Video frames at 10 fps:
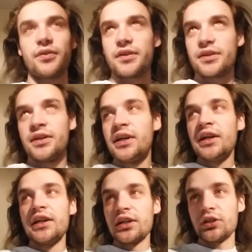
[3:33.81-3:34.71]
or
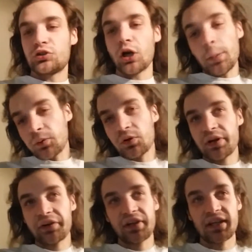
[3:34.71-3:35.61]

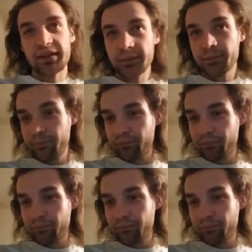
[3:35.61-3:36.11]
tropical area,